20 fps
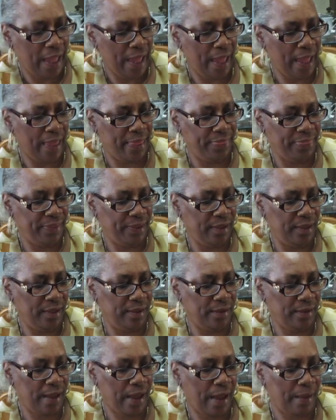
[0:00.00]
And
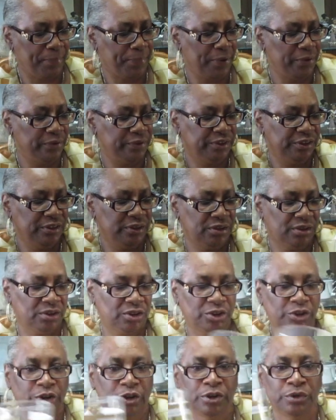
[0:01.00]
then I
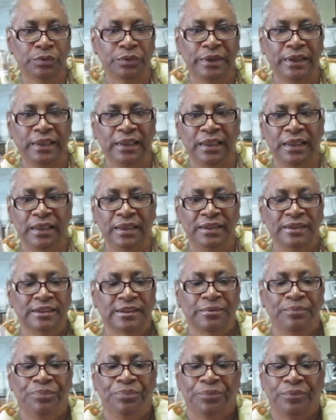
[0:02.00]
purchased 2 of
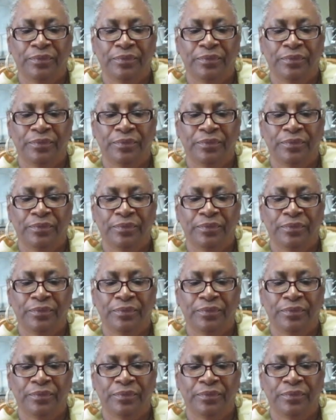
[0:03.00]
these